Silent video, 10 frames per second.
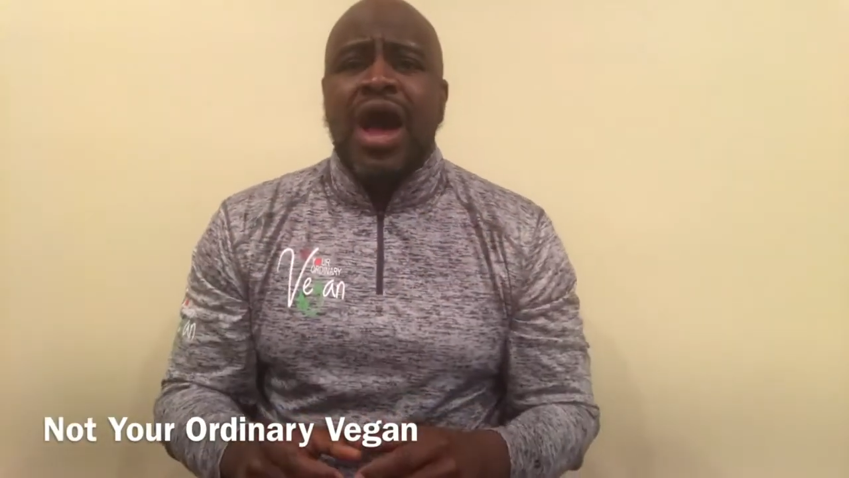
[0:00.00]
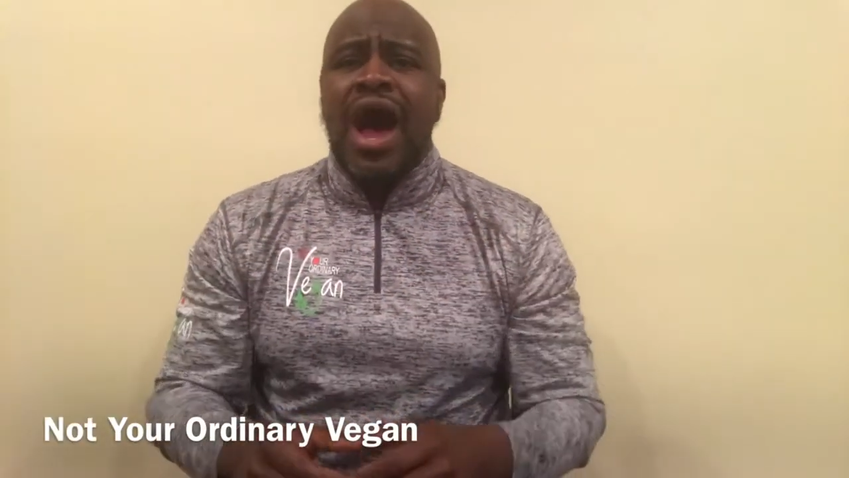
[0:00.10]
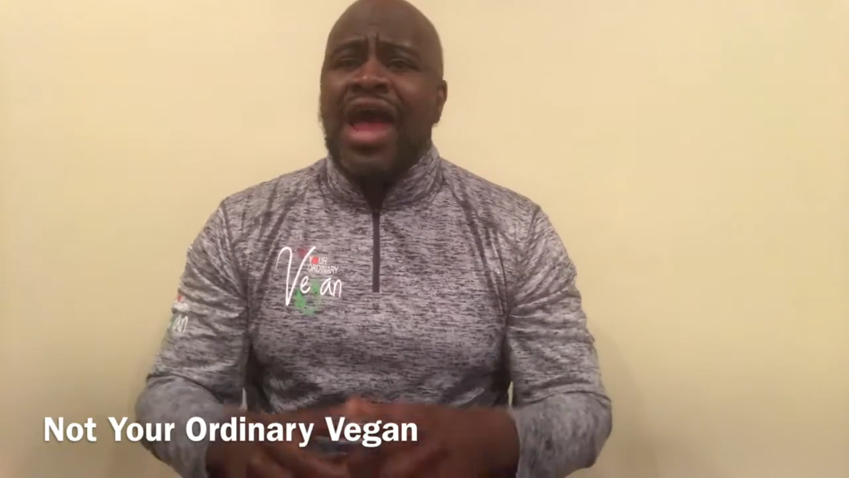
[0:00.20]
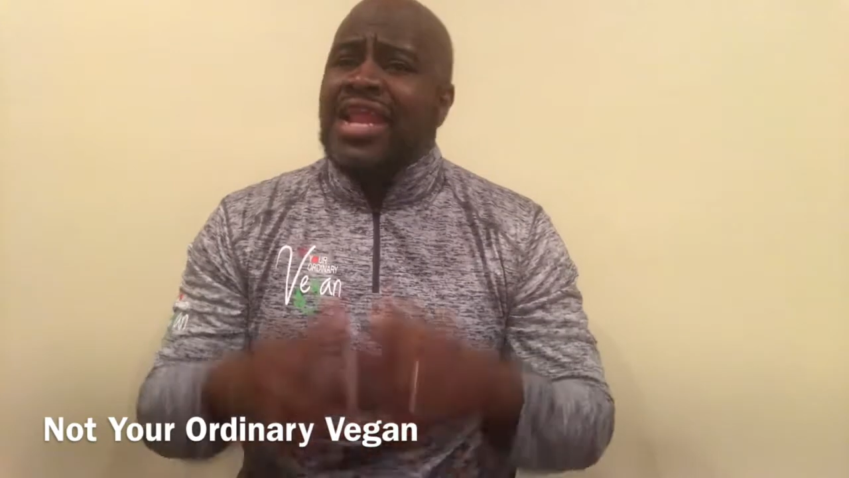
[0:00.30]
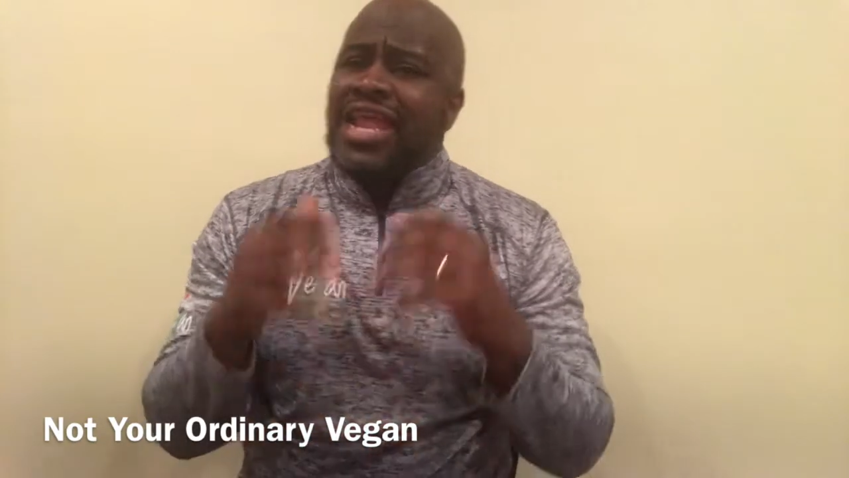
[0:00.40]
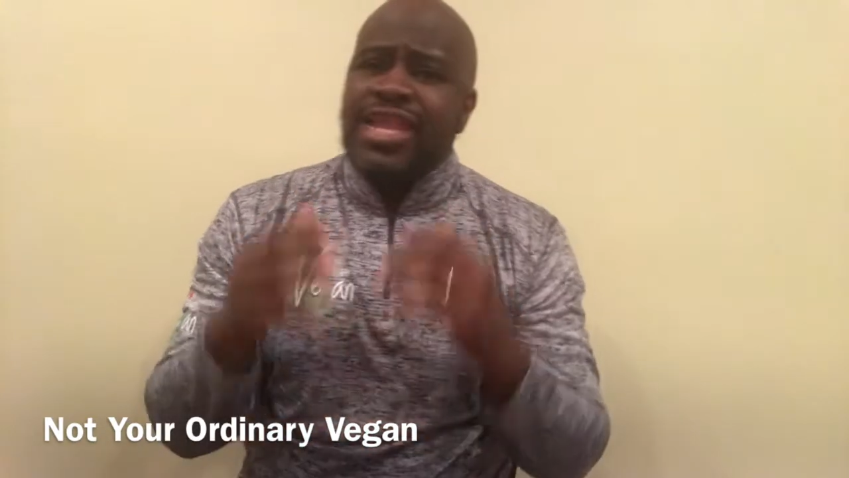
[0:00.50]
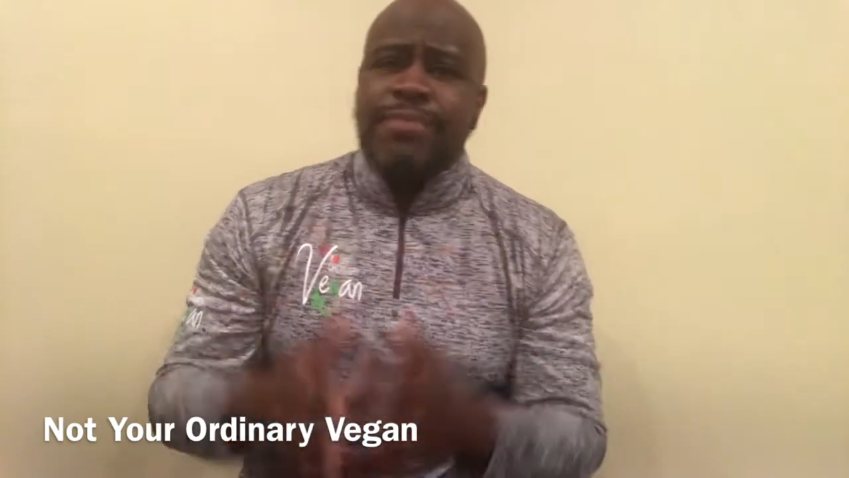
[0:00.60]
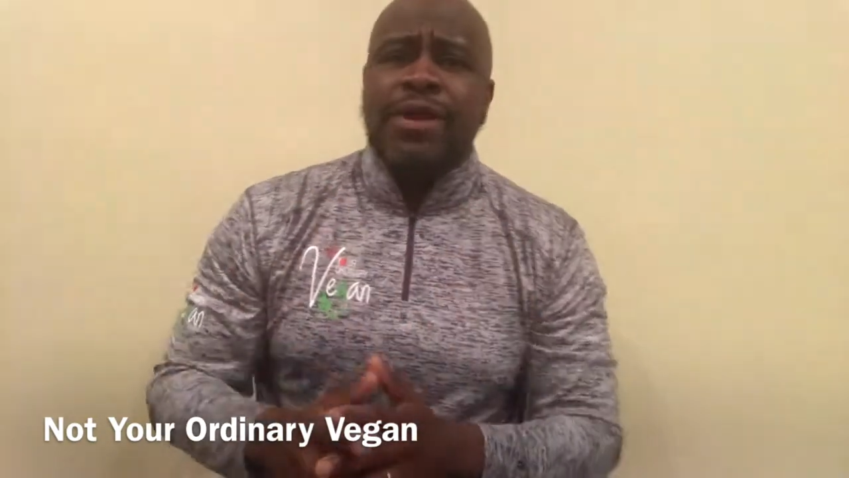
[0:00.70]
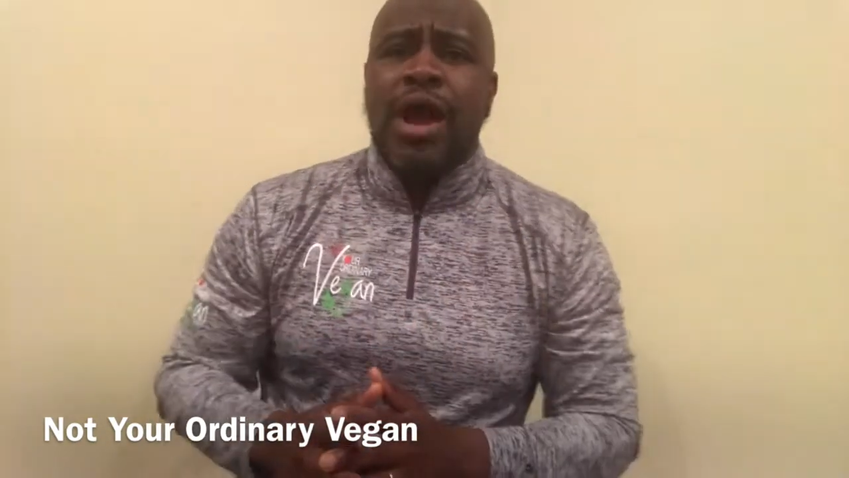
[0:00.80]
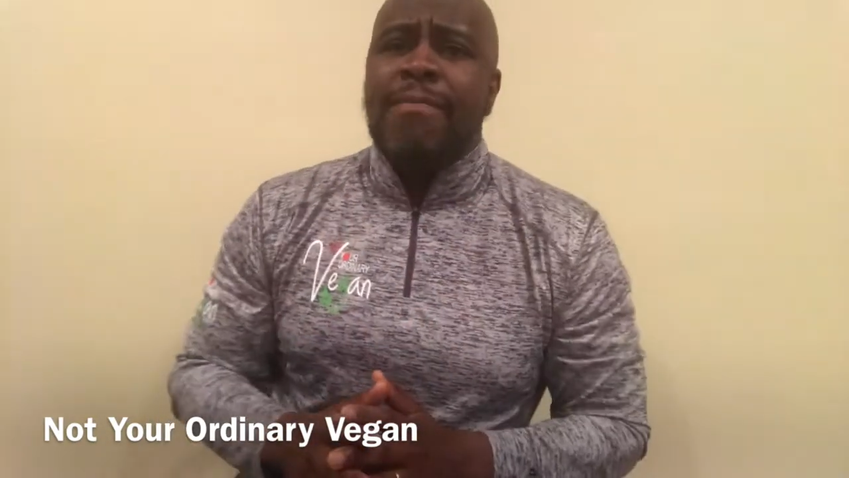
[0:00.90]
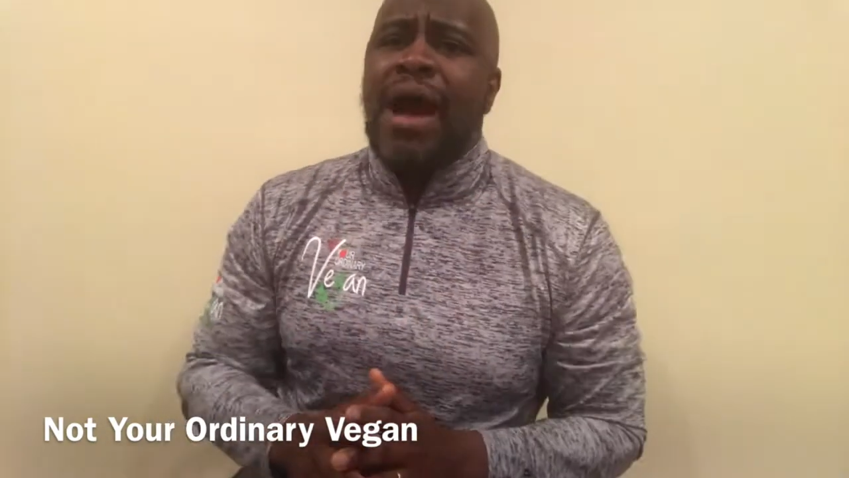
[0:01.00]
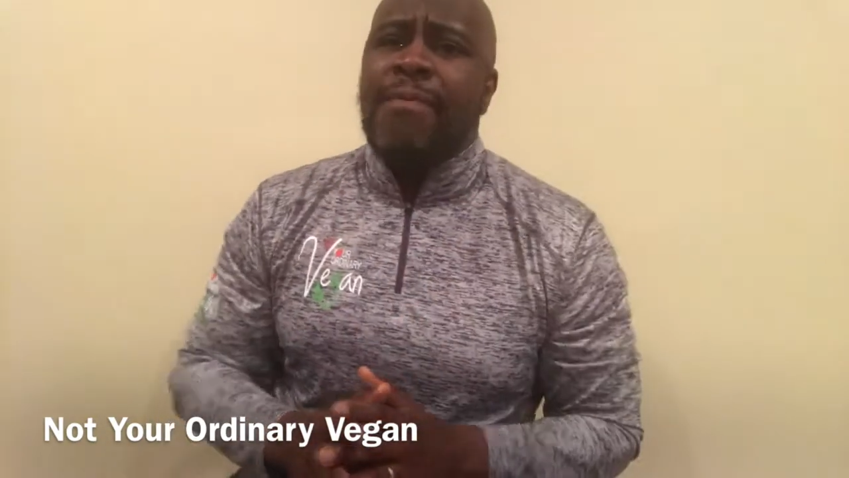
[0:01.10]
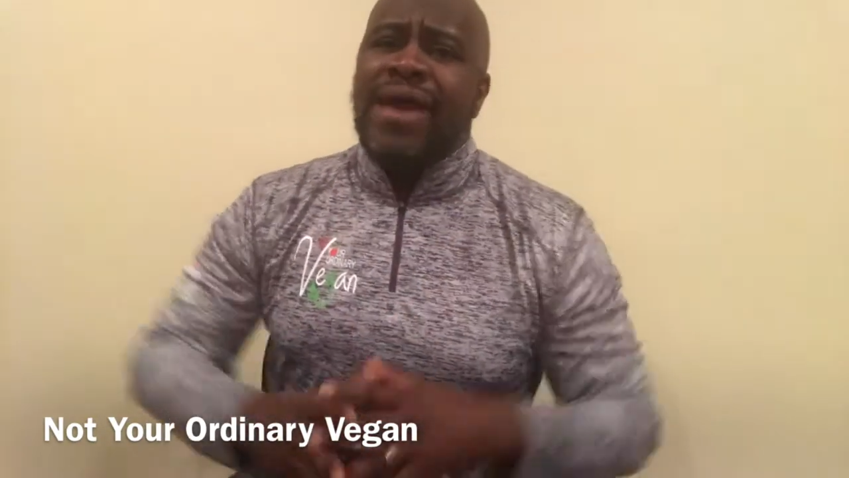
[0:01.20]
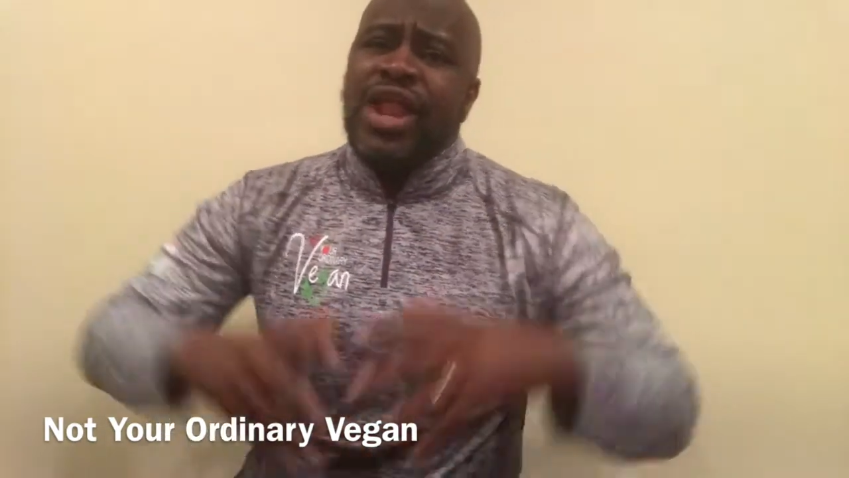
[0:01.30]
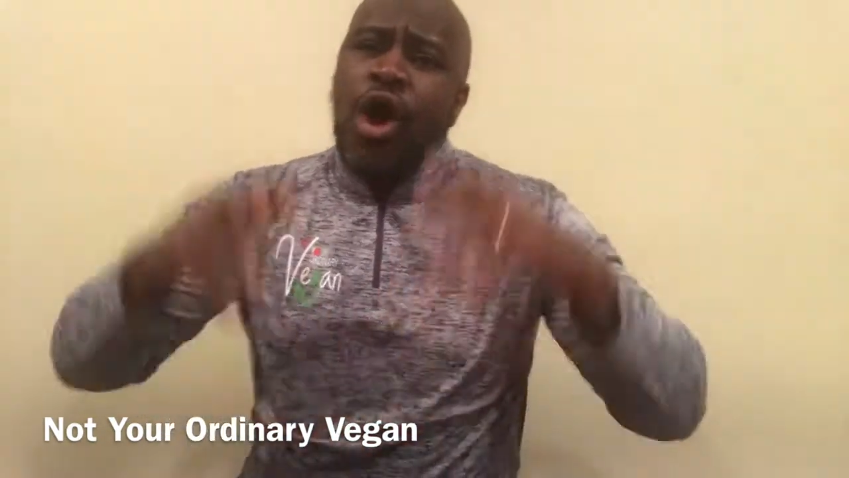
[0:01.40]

and let them come out, man.